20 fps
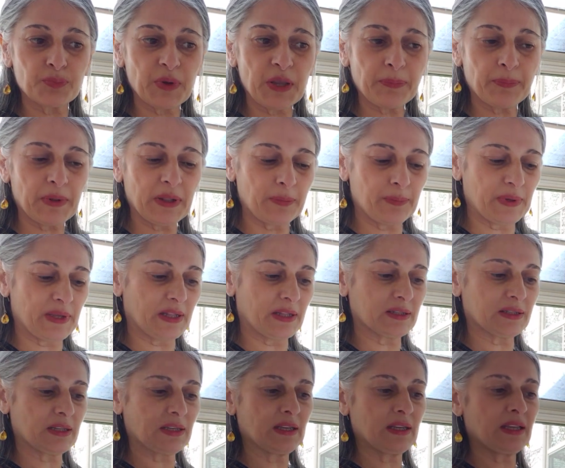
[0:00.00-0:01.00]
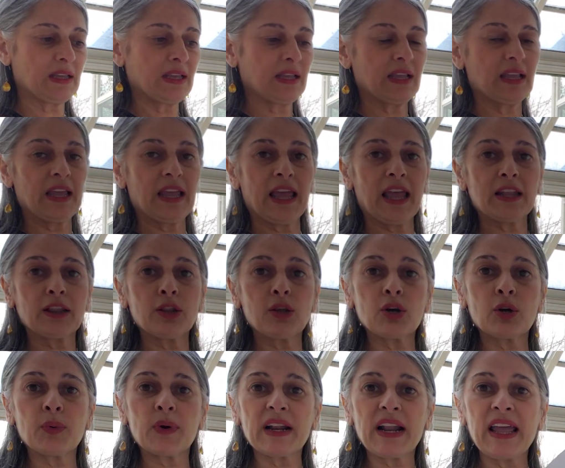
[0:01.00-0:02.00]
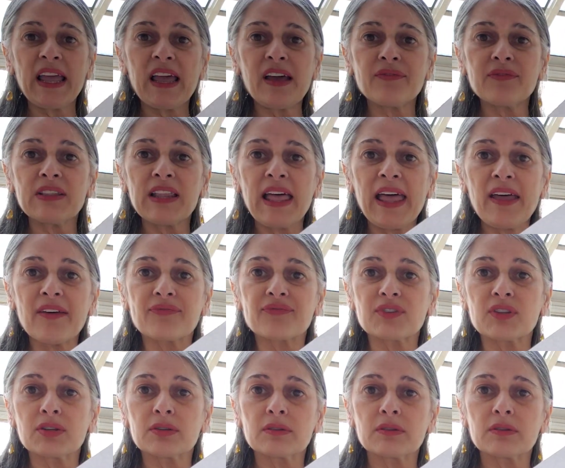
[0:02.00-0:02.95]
people built. And look what I have left.